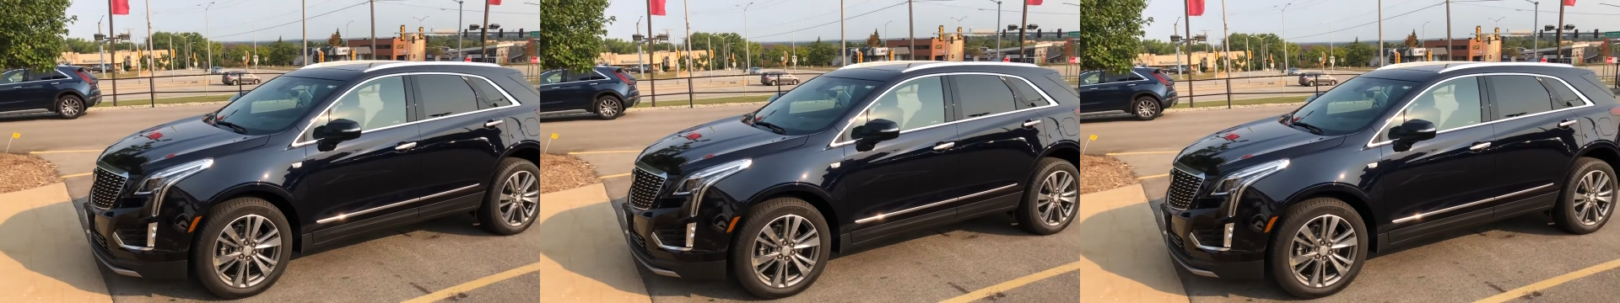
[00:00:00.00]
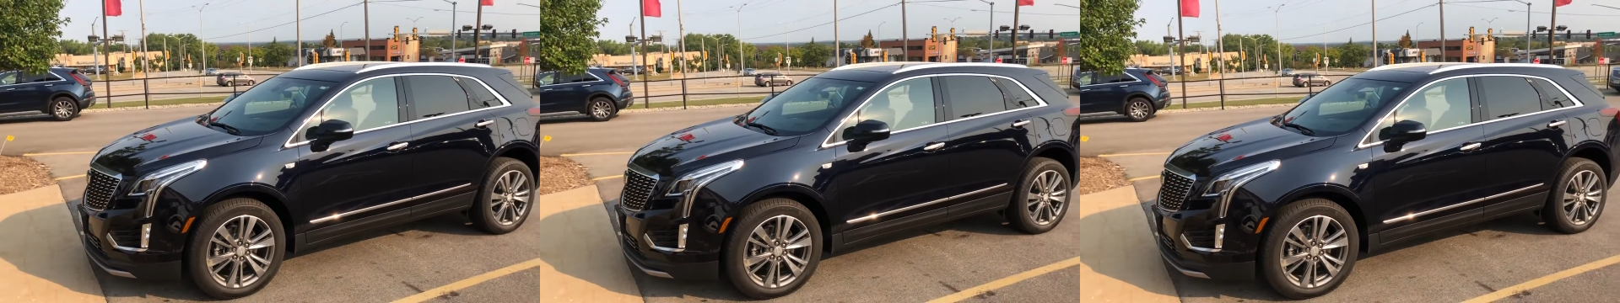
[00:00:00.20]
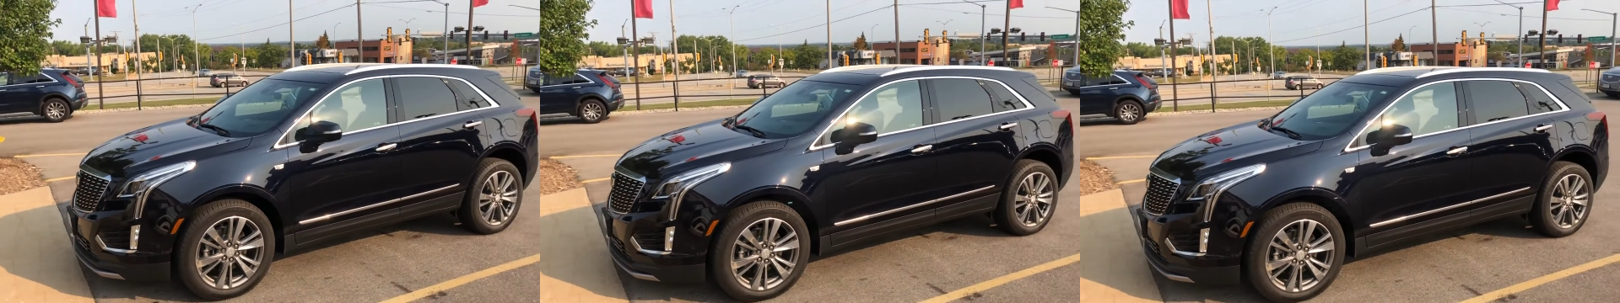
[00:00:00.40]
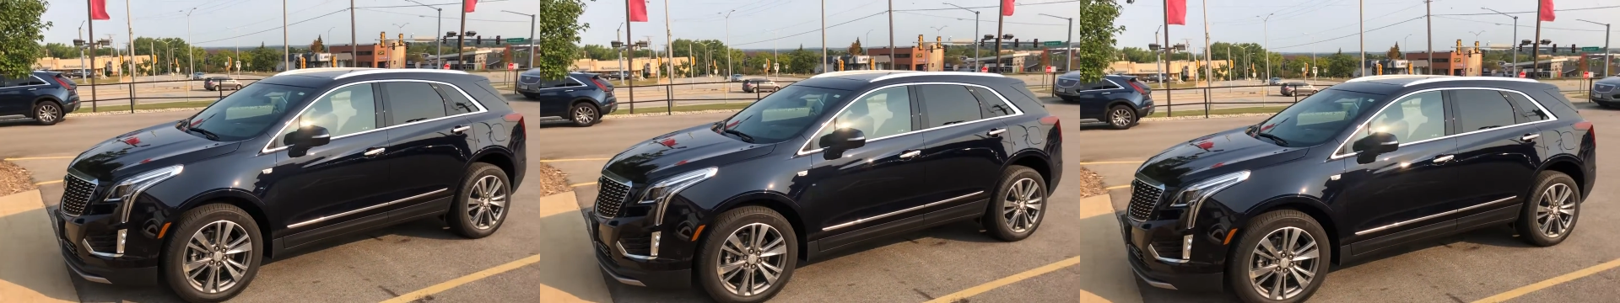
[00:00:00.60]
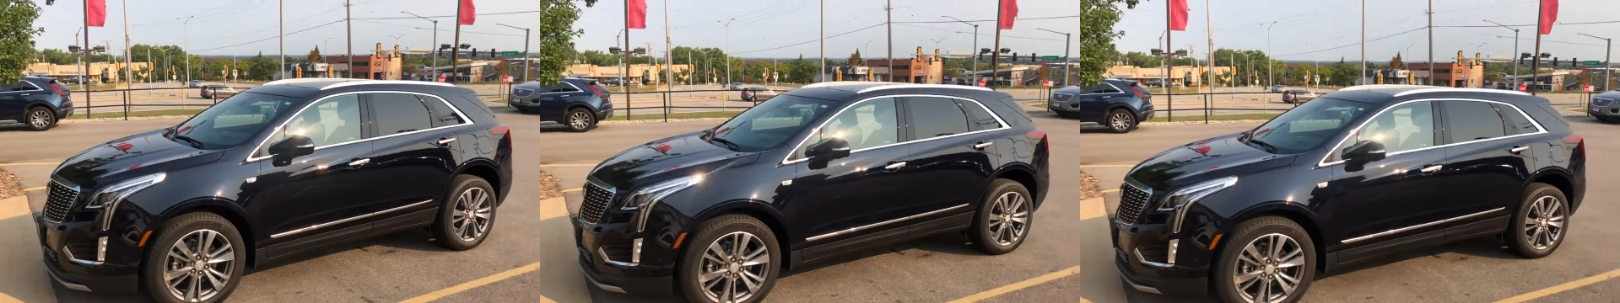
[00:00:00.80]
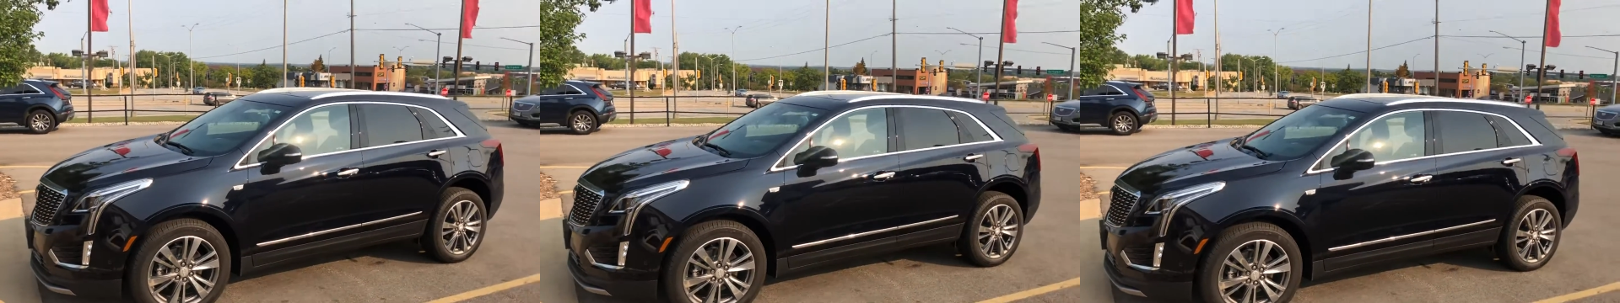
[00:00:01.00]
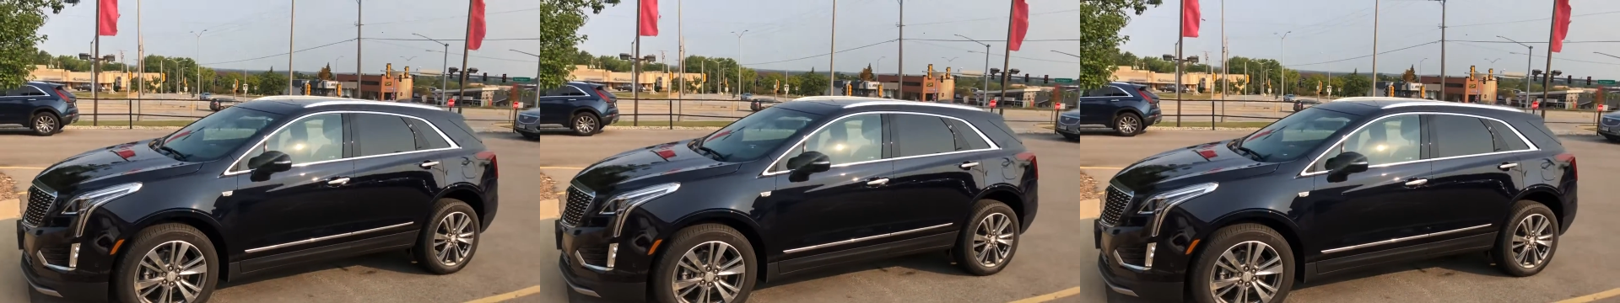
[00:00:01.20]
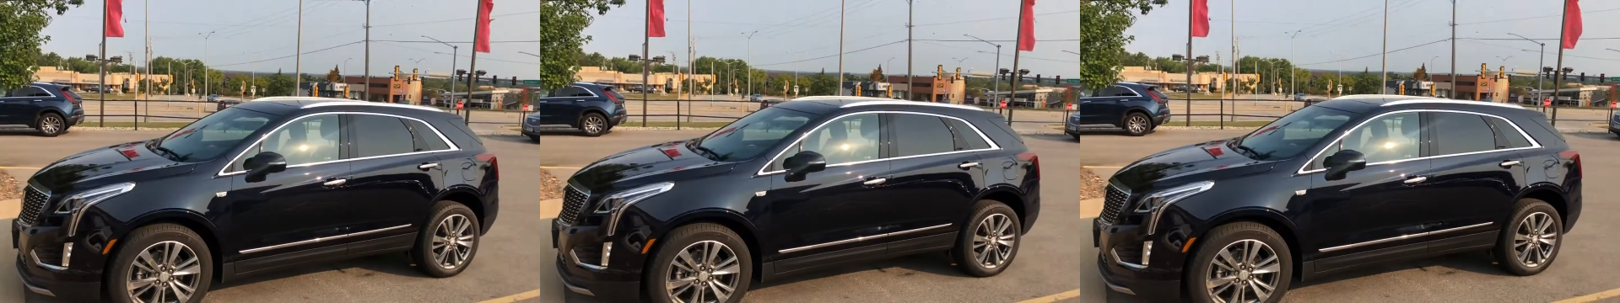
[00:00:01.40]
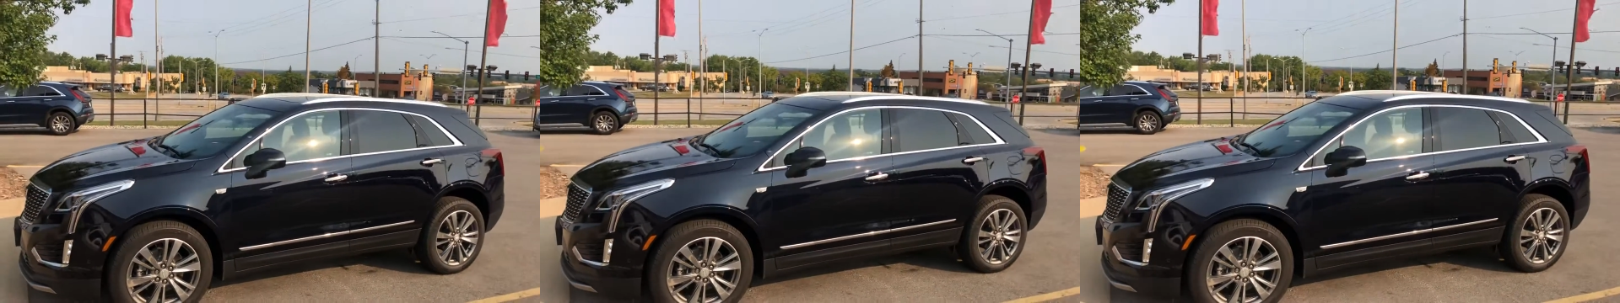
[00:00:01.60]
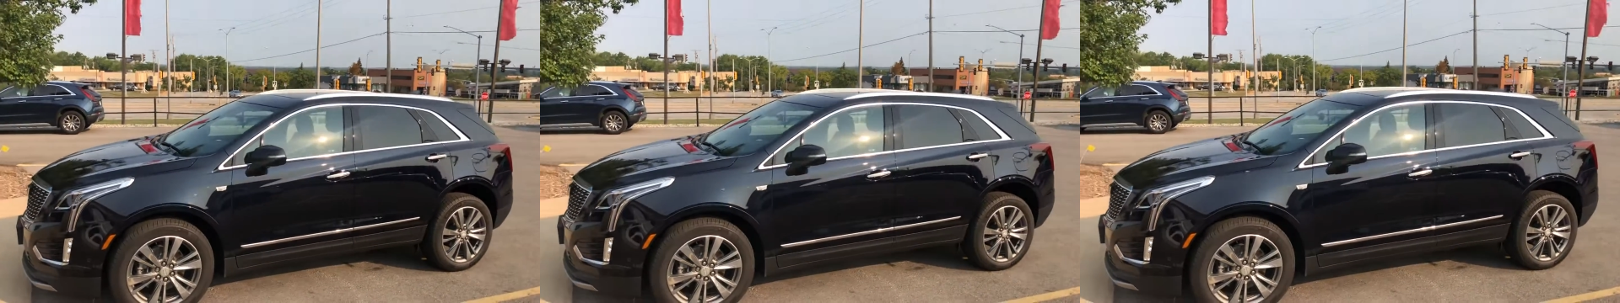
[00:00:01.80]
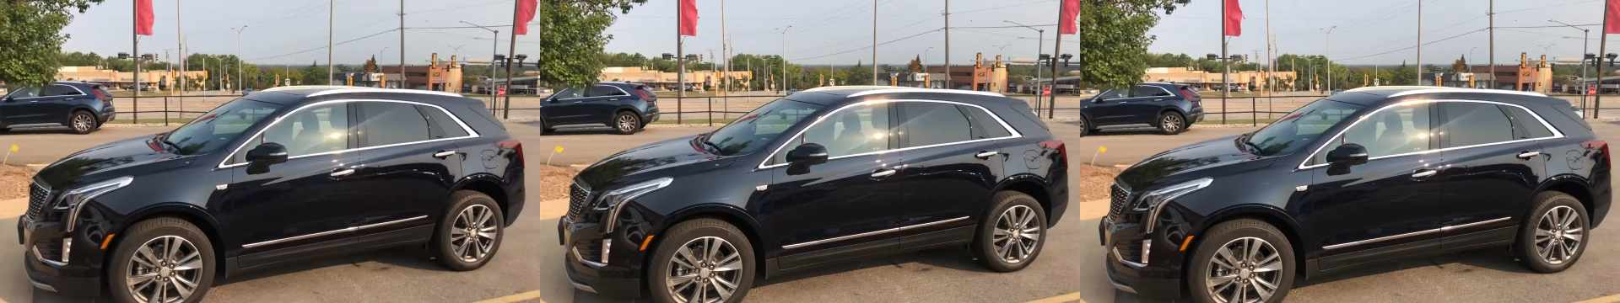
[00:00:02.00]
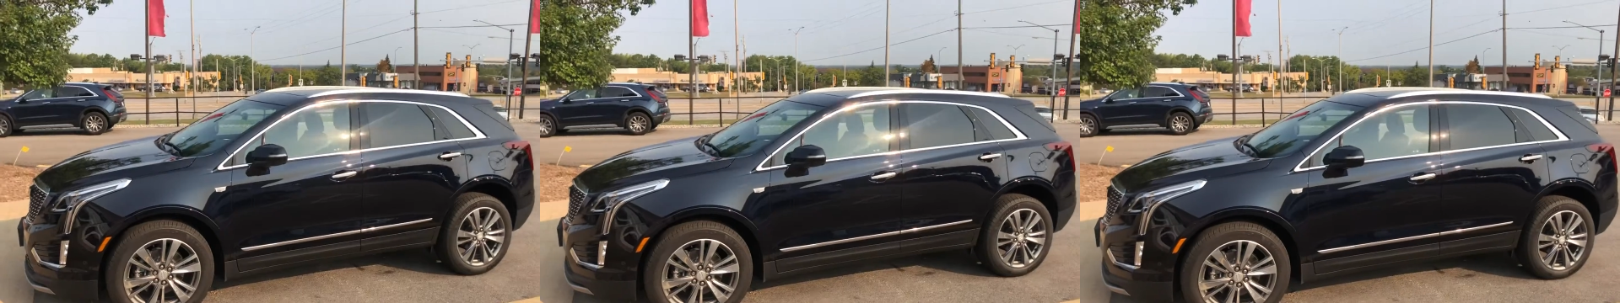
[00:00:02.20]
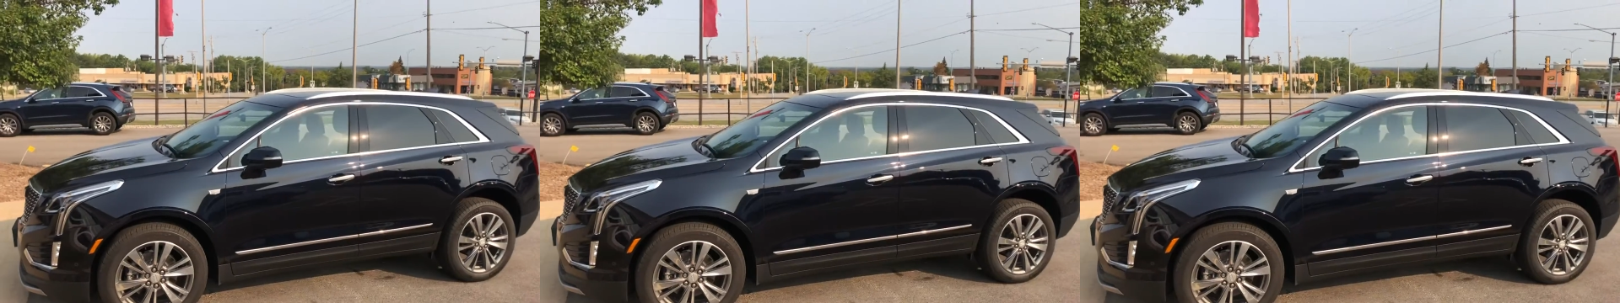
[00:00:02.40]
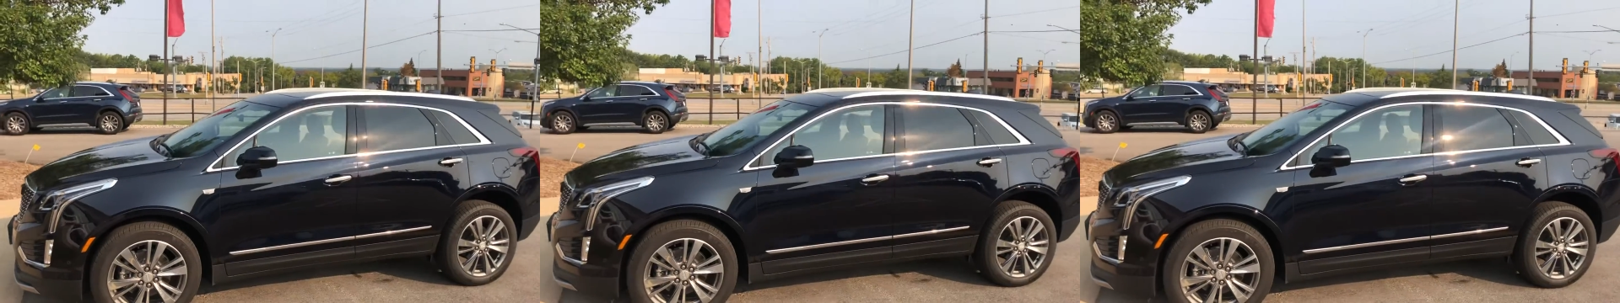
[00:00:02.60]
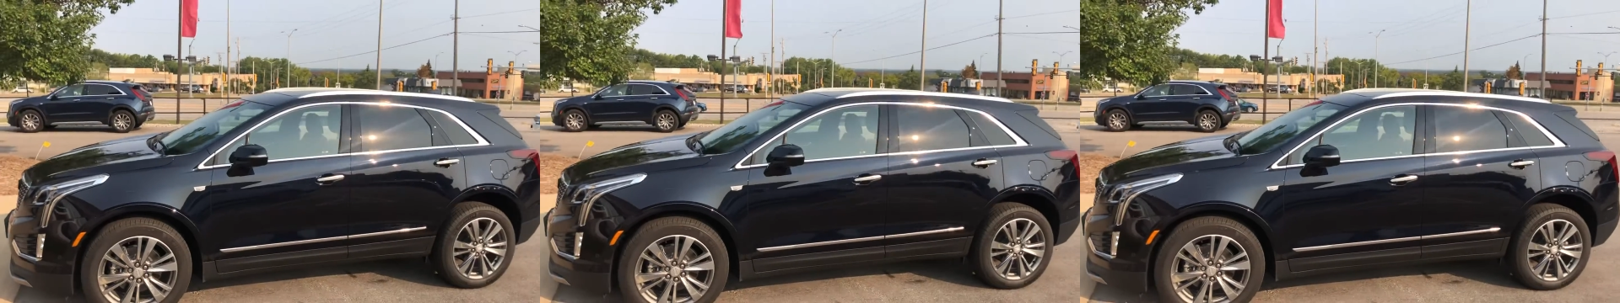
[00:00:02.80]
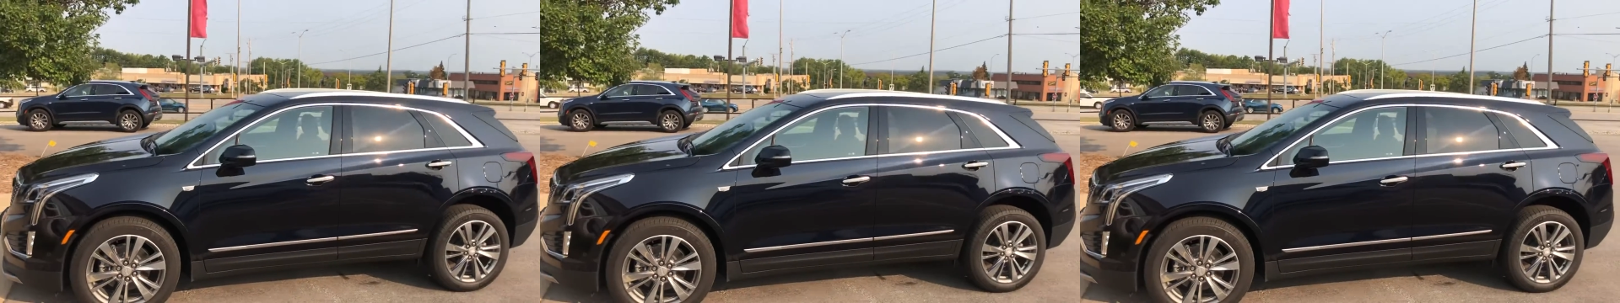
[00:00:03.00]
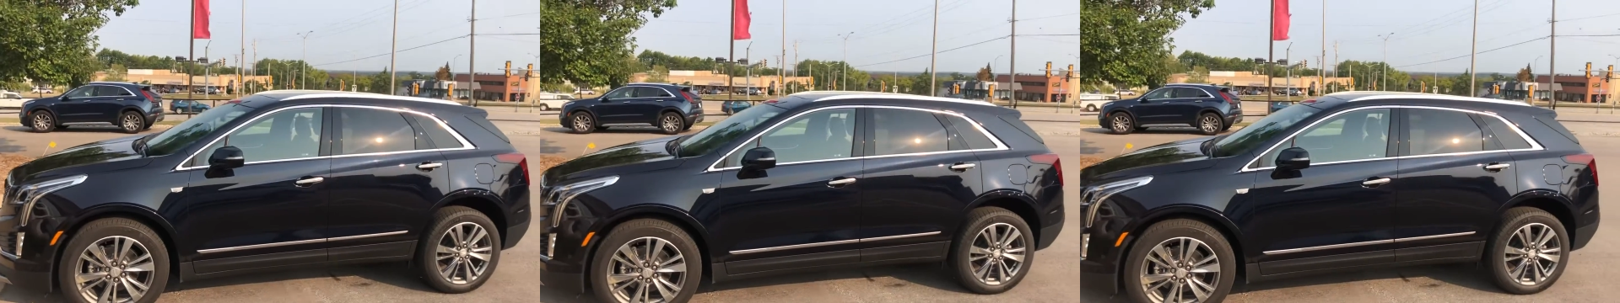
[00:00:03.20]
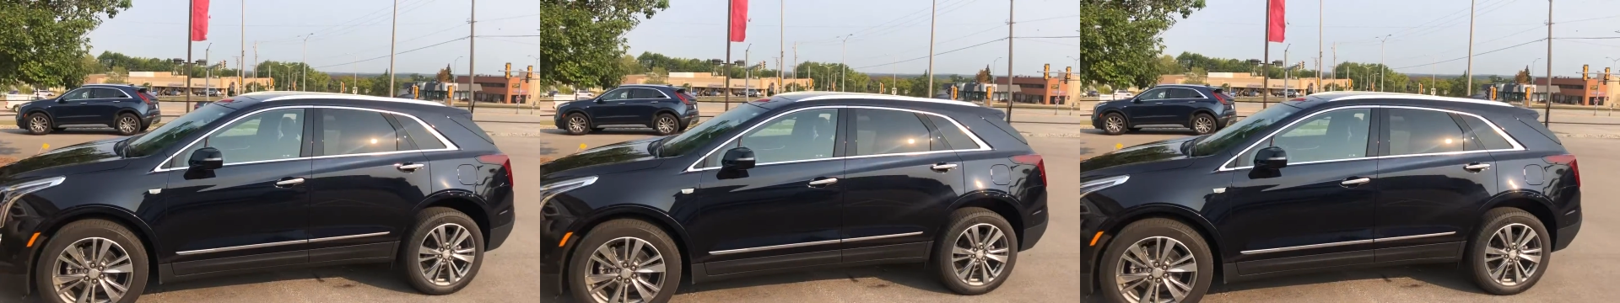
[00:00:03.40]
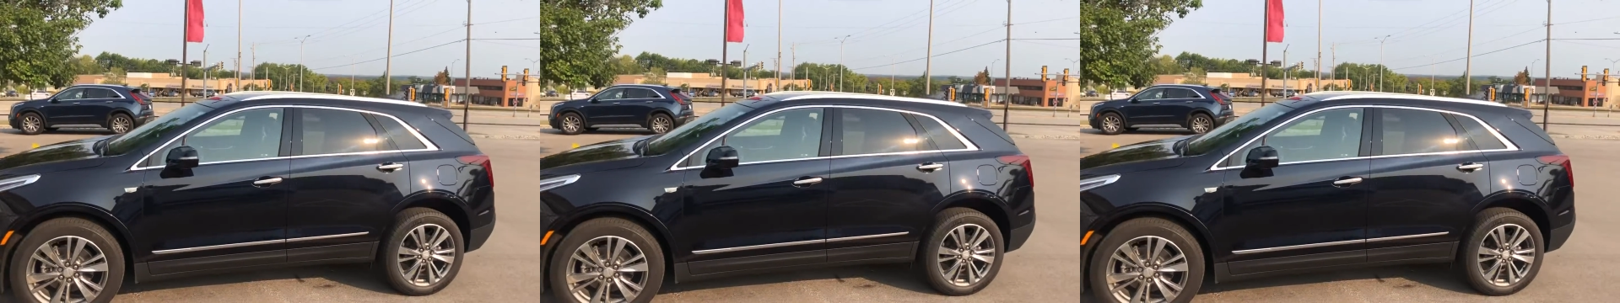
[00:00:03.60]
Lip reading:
(no speaker visible)